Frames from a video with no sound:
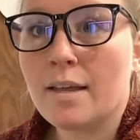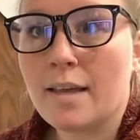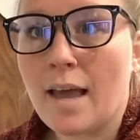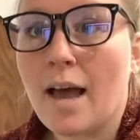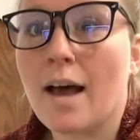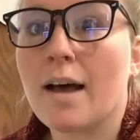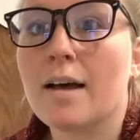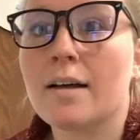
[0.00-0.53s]

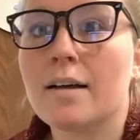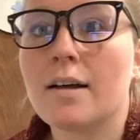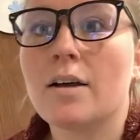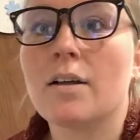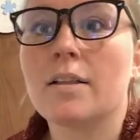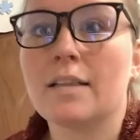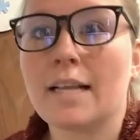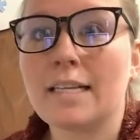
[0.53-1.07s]
Yeah,
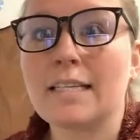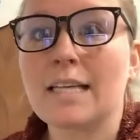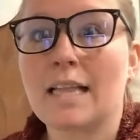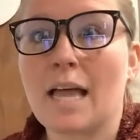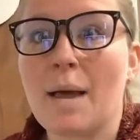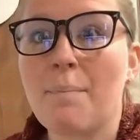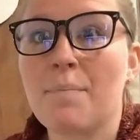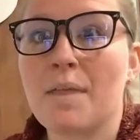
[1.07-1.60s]
let's
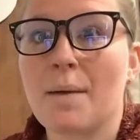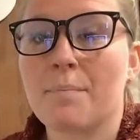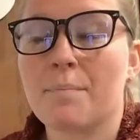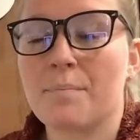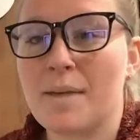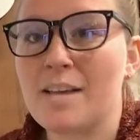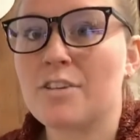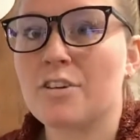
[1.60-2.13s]
clap them.
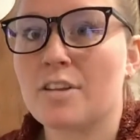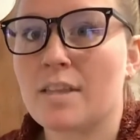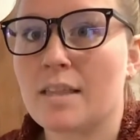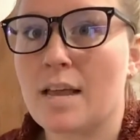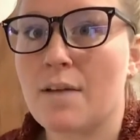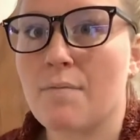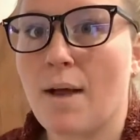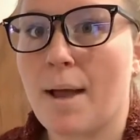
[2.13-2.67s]
Make sure that
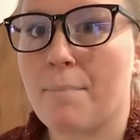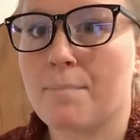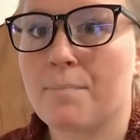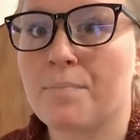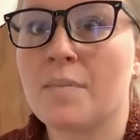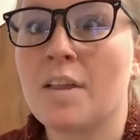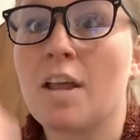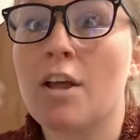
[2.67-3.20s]
they rhyme.
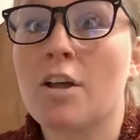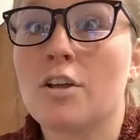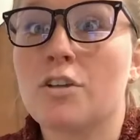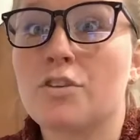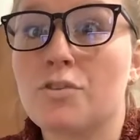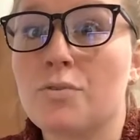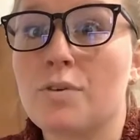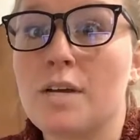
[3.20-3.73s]

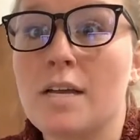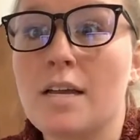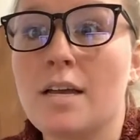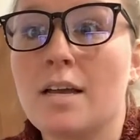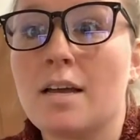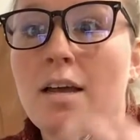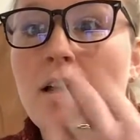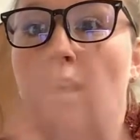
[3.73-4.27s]
Tree,
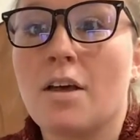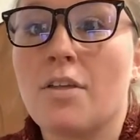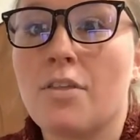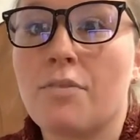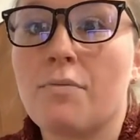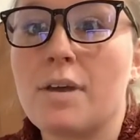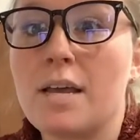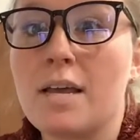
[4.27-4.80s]

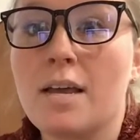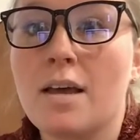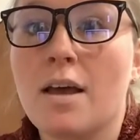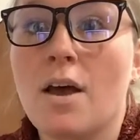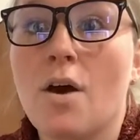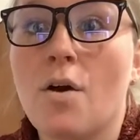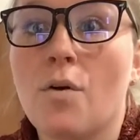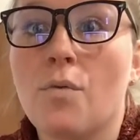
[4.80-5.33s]
3,
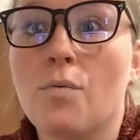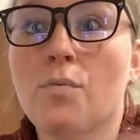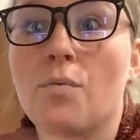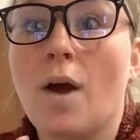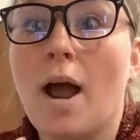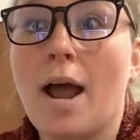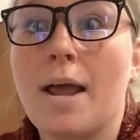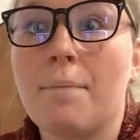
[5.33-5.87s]

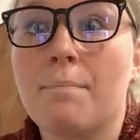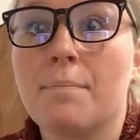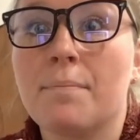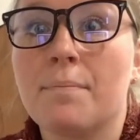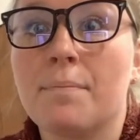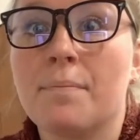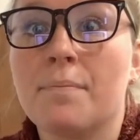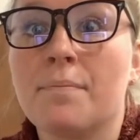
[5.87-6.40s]
rhyme.
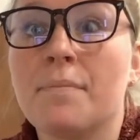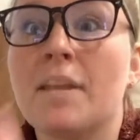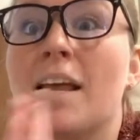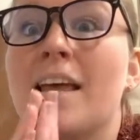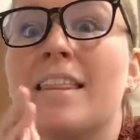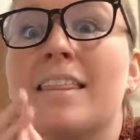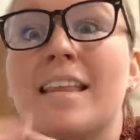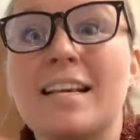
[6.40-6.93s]

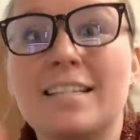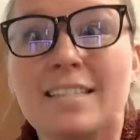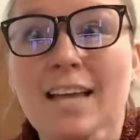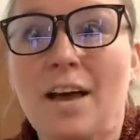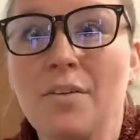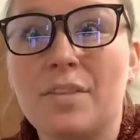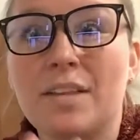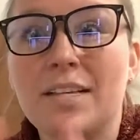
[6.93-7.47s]
They
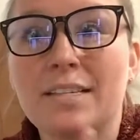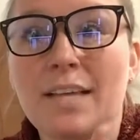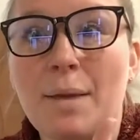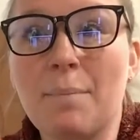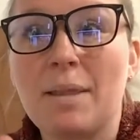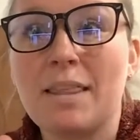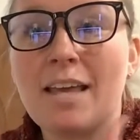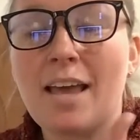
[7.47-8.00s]
sound the
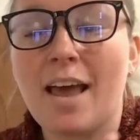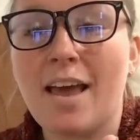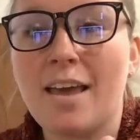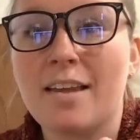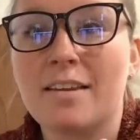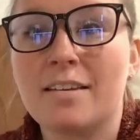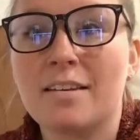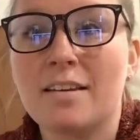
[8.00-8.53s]
same at the
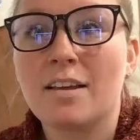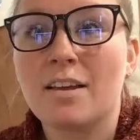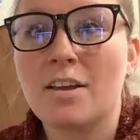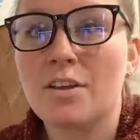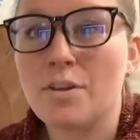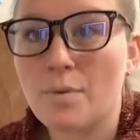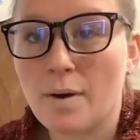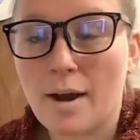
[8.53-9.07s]
end.
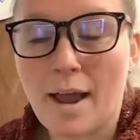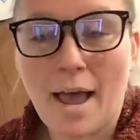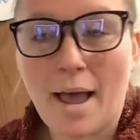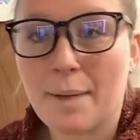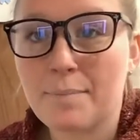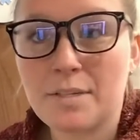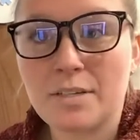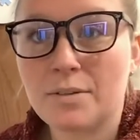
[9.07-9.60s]
You are
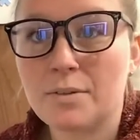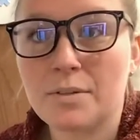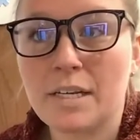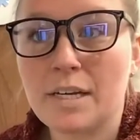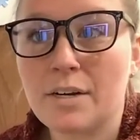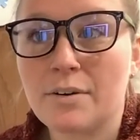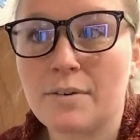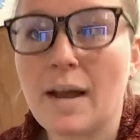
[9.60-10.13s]

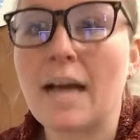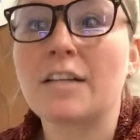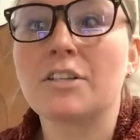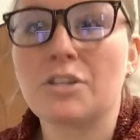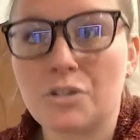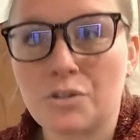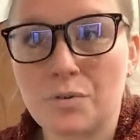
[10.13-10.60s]
absolutely correct.